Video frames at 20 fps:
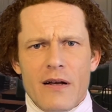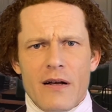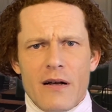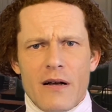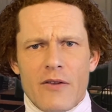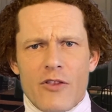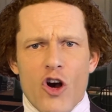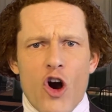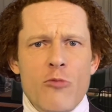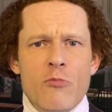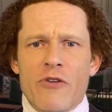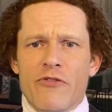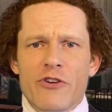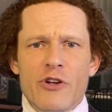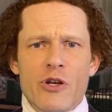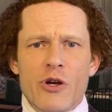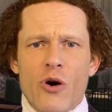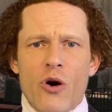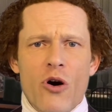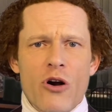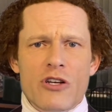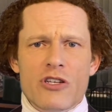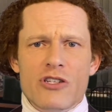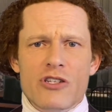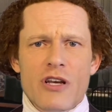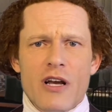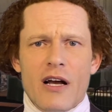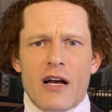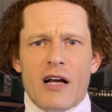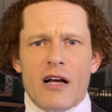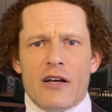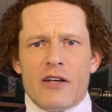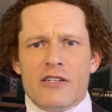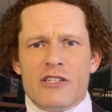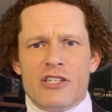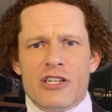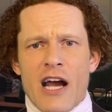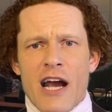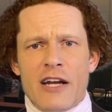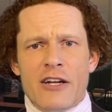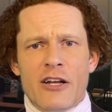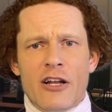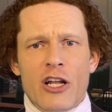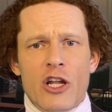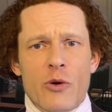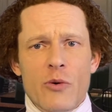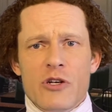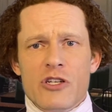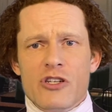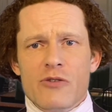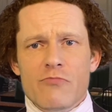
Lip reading: The home of New York's signer Lewis